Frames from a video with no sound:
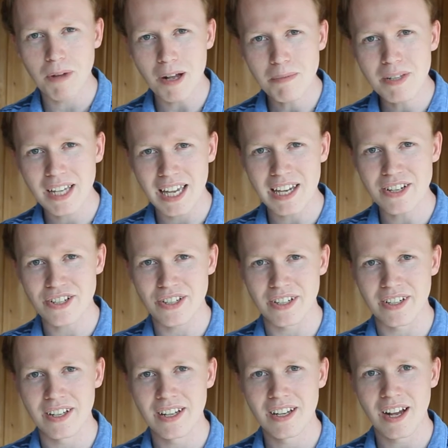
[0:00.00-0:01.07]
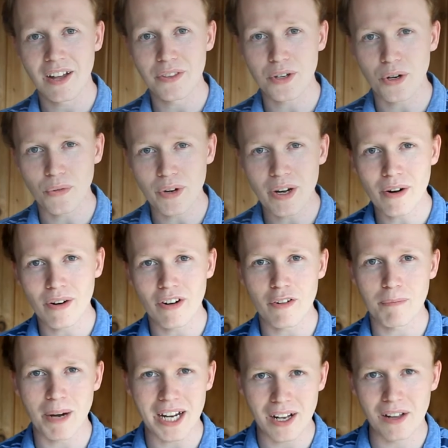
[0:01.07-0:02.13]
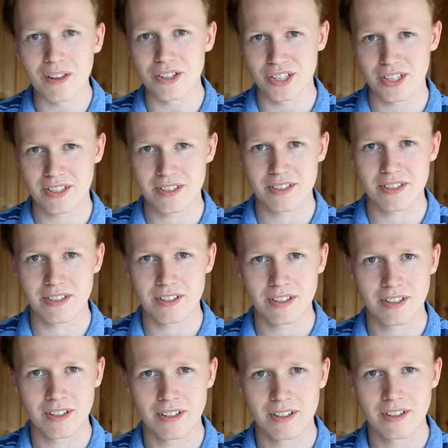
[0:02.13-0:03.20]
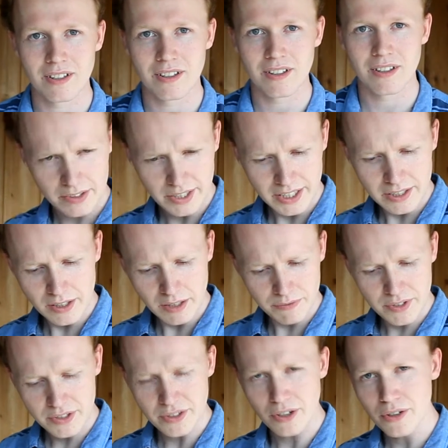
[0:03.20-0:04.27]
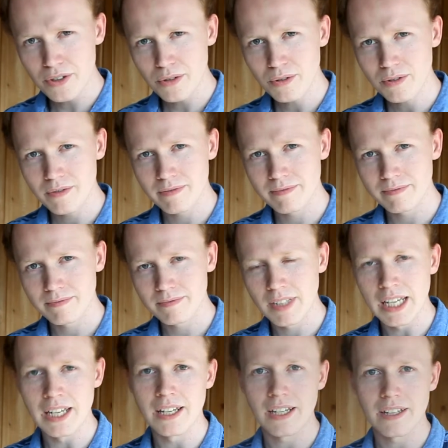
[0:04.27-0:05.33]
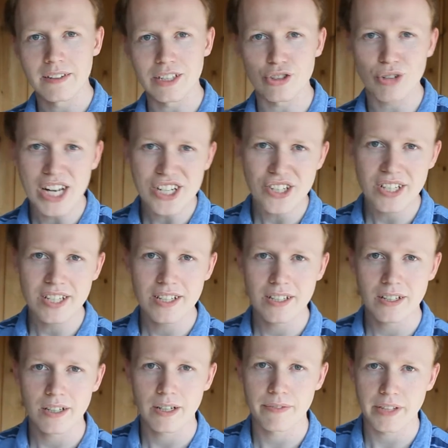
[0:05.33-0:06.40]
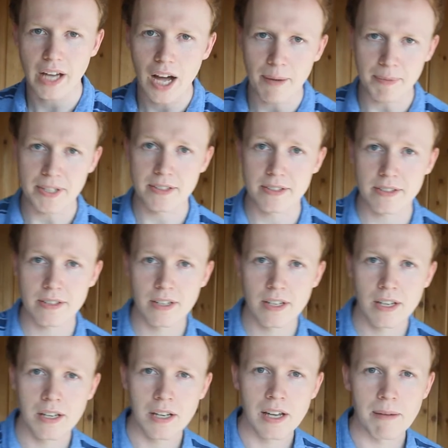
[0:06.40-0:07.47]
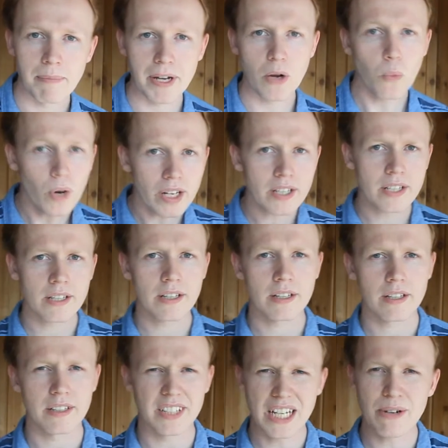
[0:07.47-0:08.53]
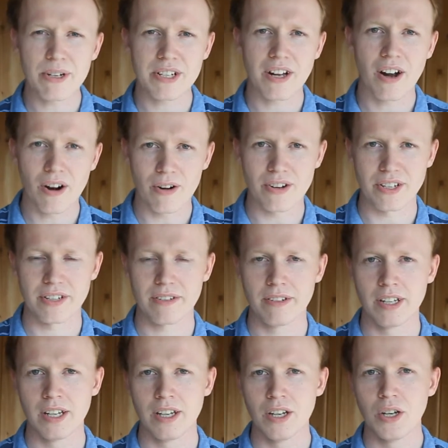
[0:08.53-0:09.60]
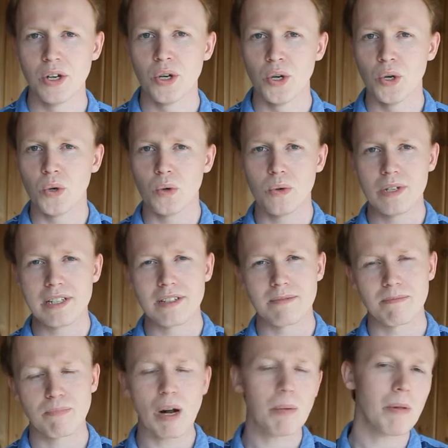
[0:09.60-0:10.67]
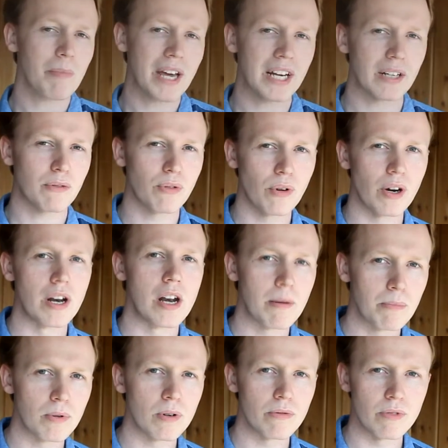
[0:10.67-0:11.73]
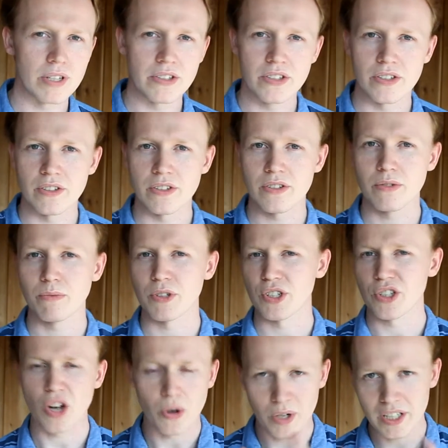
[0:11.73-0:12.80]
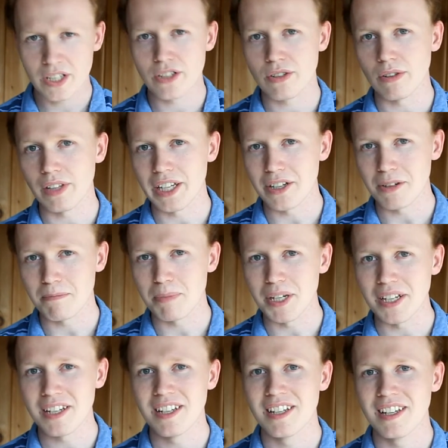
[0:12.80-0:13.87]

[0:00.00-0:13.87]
publication on the career of biologists. The title of this article? The Tragedy of the Commons, by one Garrett Hardin, who is problematic for a number of reasons, which I'll get into later, but